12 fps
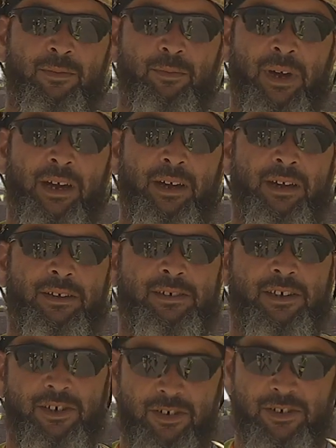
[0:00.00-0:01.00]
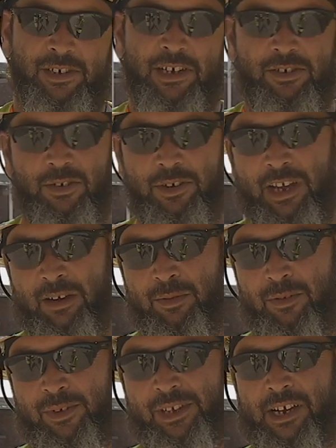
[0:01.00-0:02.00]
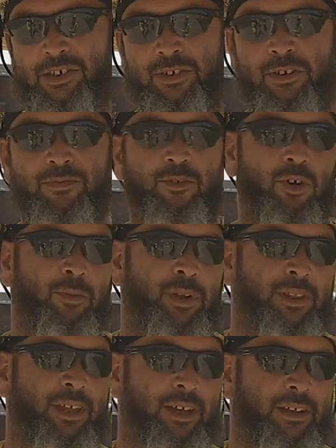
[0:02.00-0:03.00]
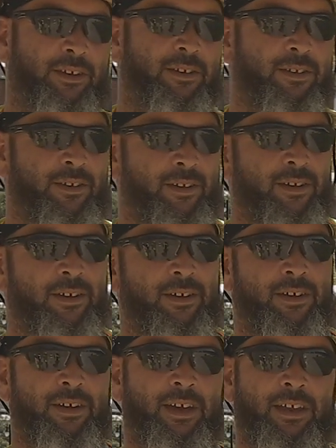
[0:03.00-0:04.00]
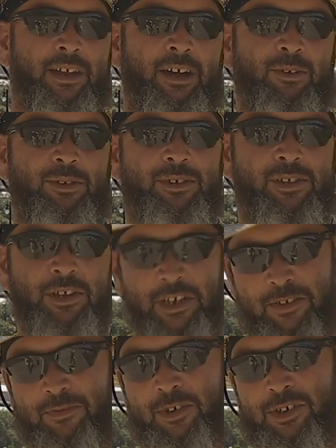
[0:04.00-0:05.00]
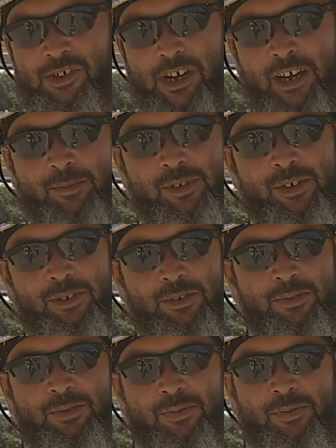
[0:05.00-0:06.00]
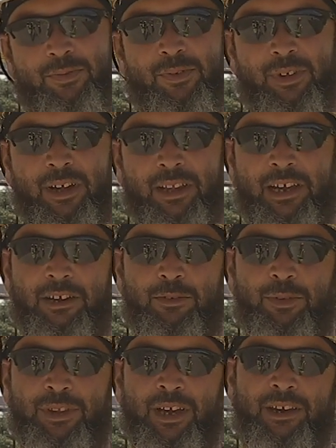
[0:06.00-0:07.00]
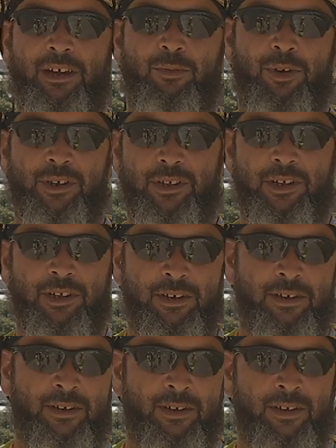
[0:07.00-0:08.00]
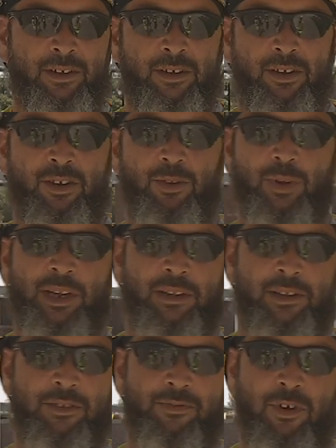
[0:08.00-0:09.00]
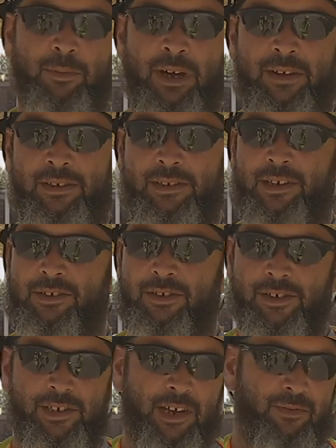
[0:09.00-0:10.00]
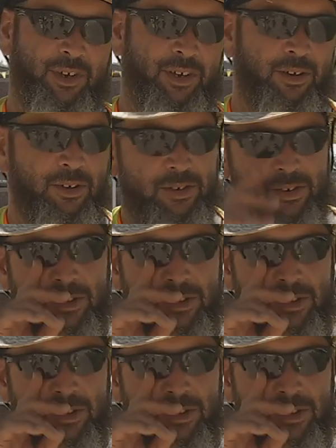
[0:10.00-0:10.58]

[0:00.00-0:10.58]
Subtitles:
My sister's next door neighbor was actually a foreman then, and I was looking for a job, so I landed with that, and I worked in New England for about 6 or 7 years.